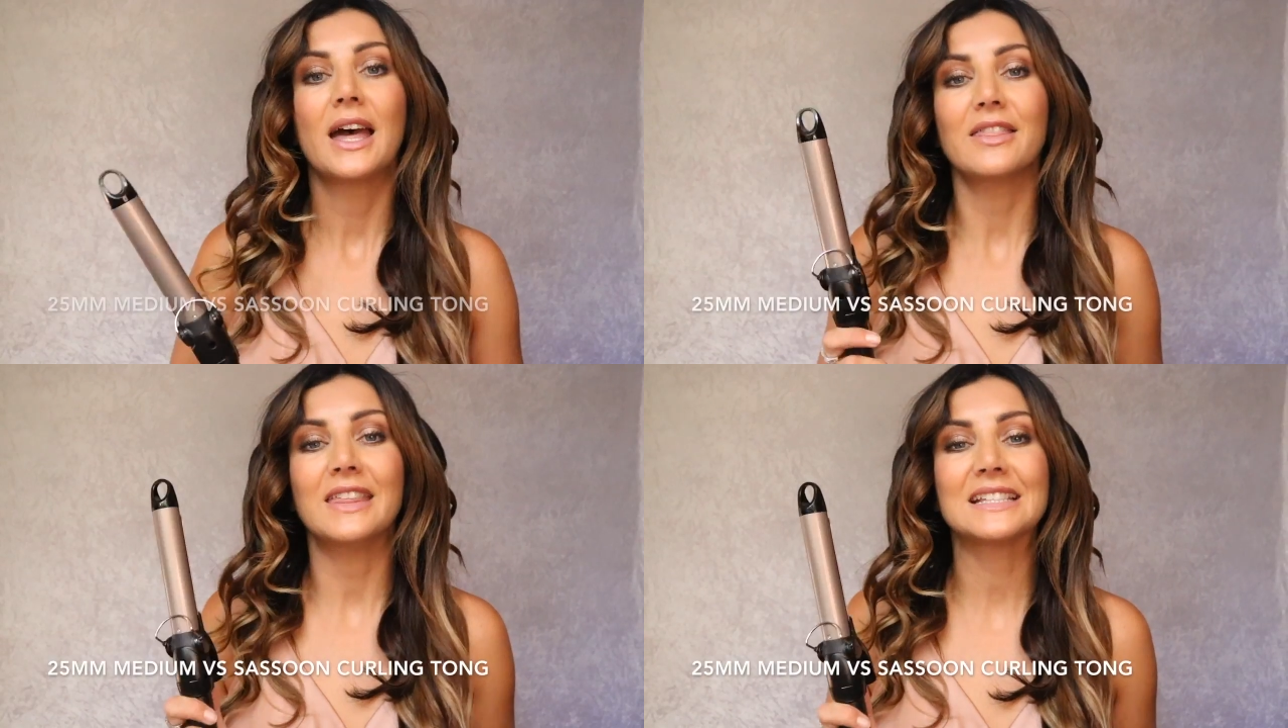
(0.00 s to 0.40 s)

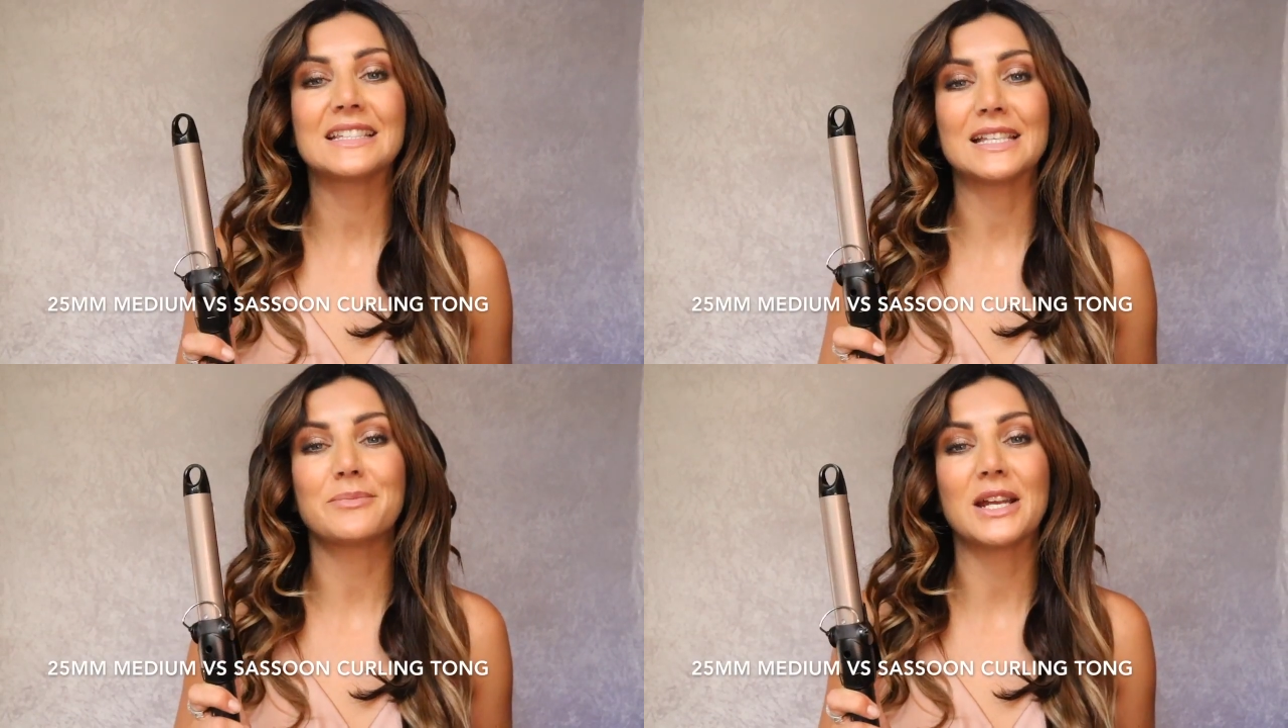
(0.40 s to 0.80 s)

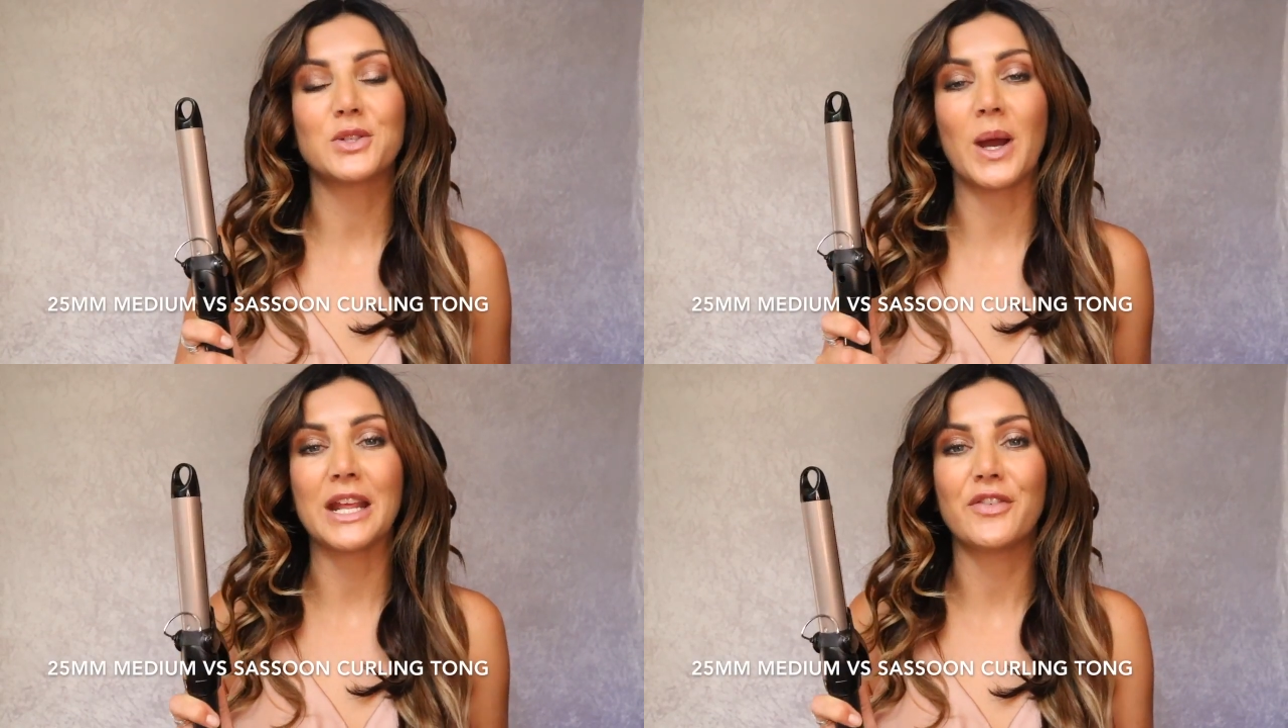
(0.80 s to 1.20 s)
This is my
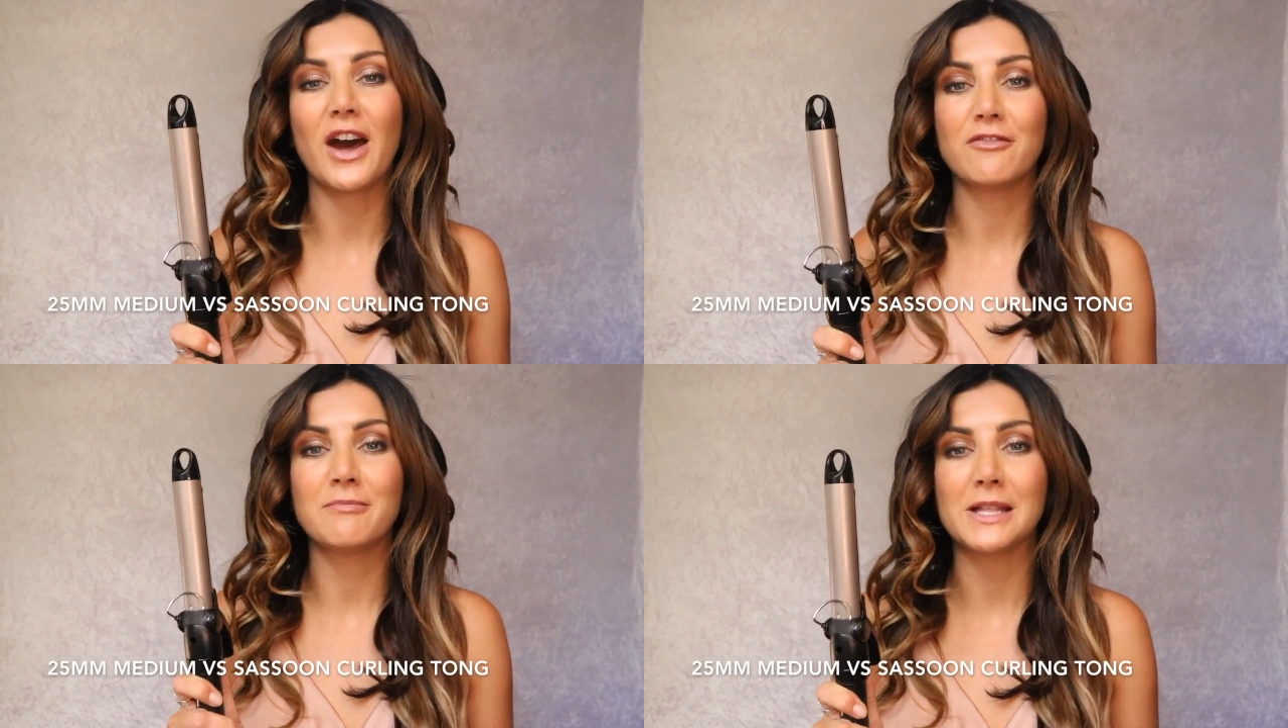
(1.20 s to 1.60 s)

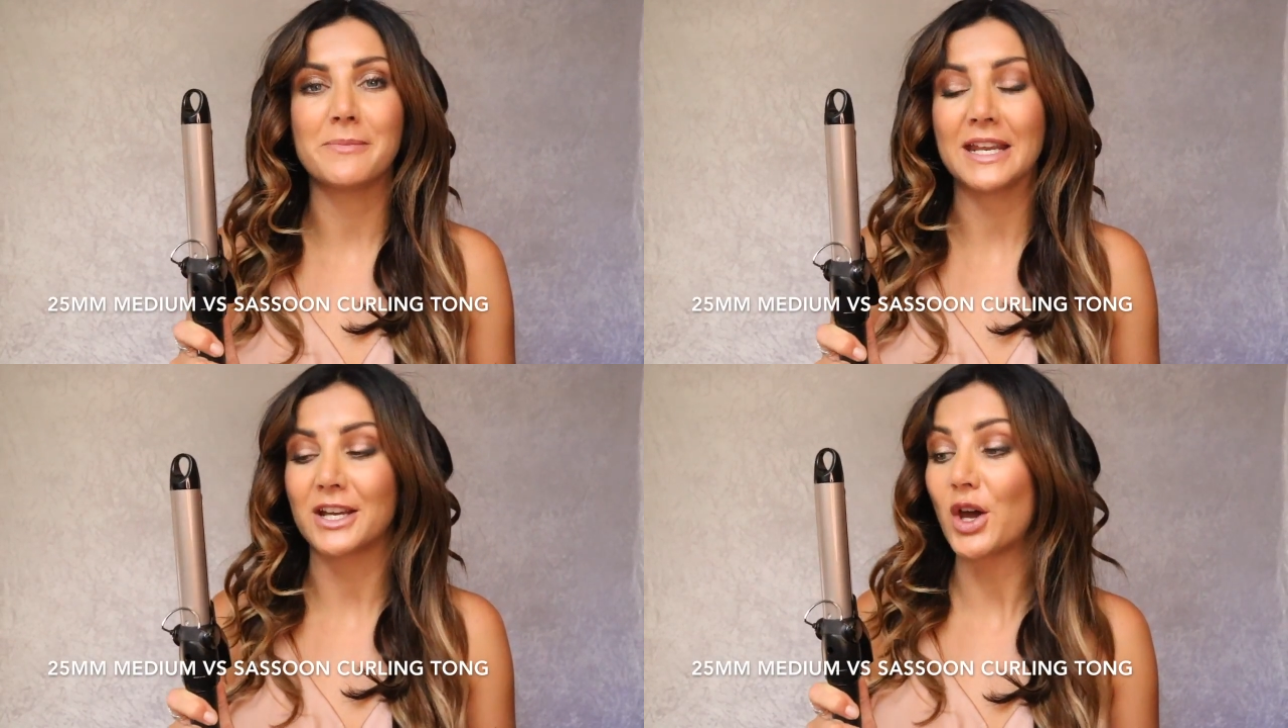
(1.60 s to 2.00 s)

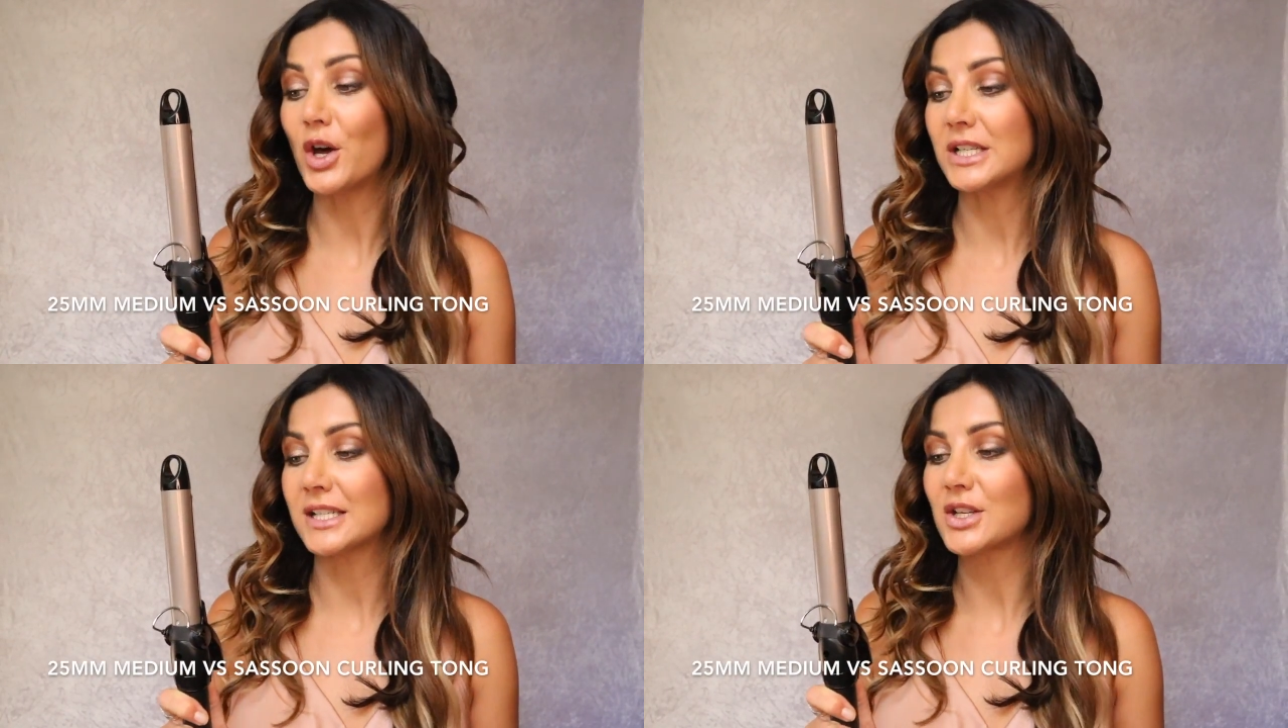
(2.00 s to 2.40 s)
25mm
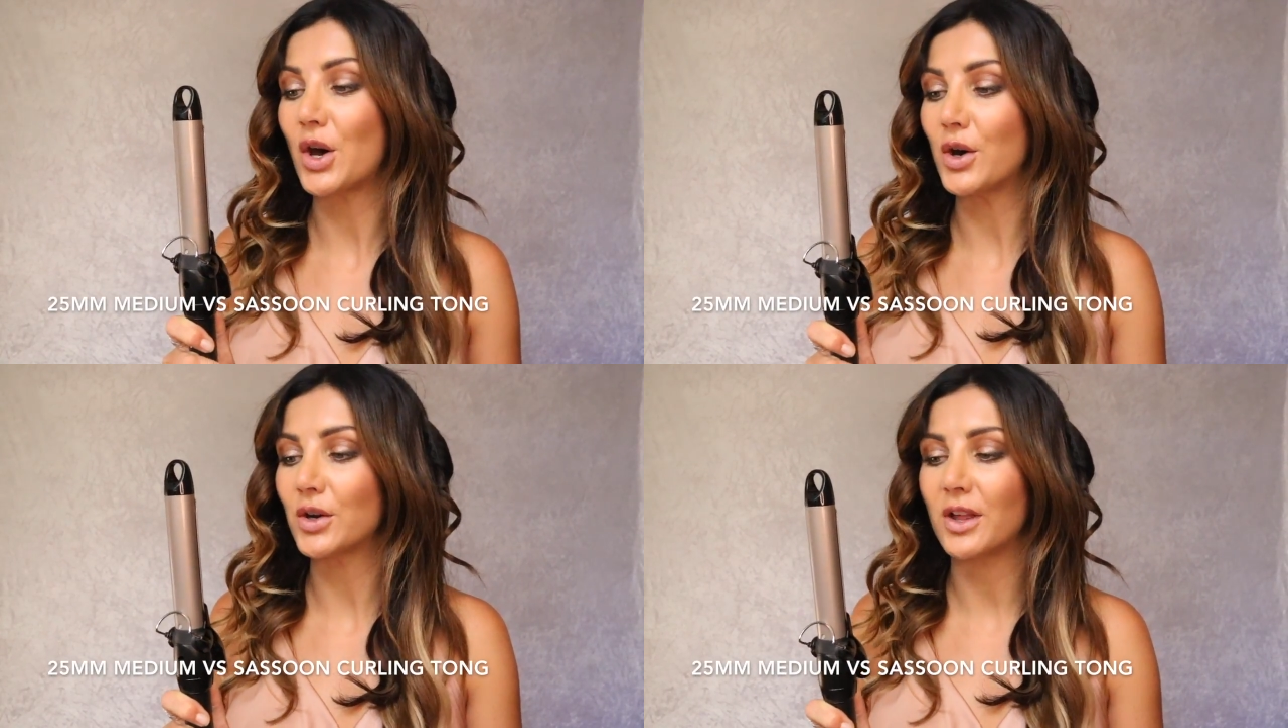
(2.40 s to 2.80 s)
curling
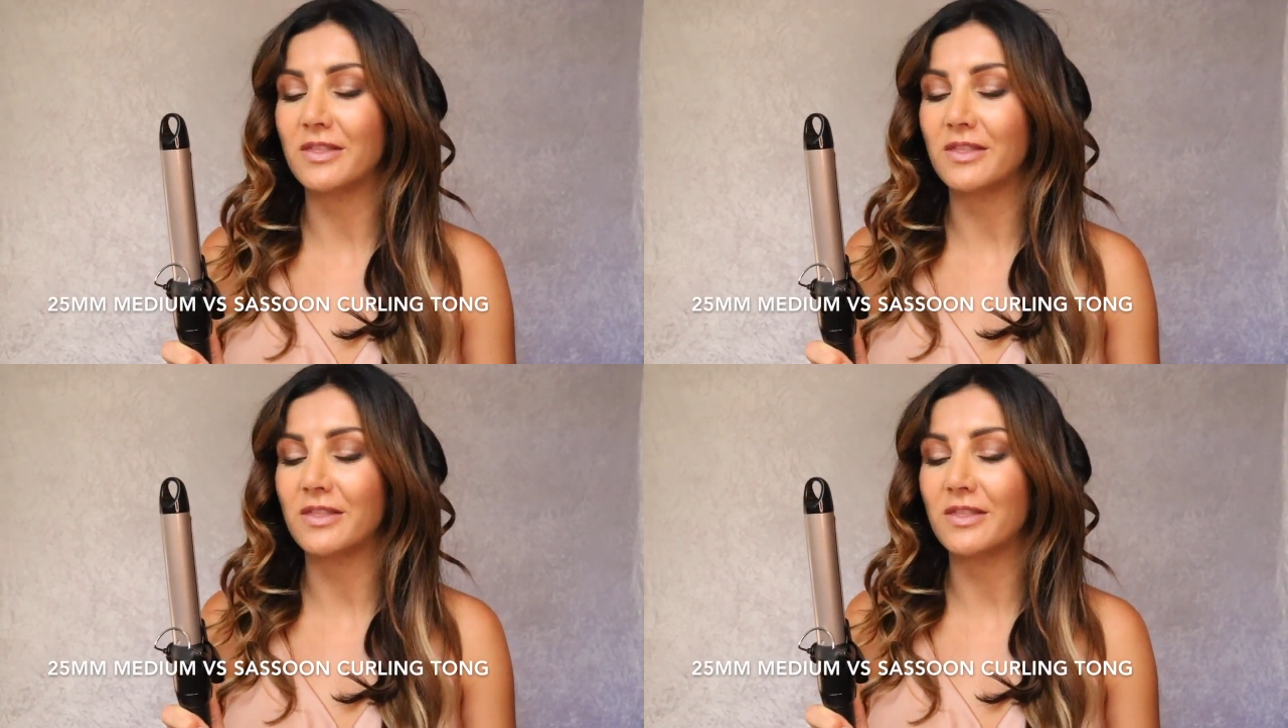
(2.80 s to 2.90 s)
tong.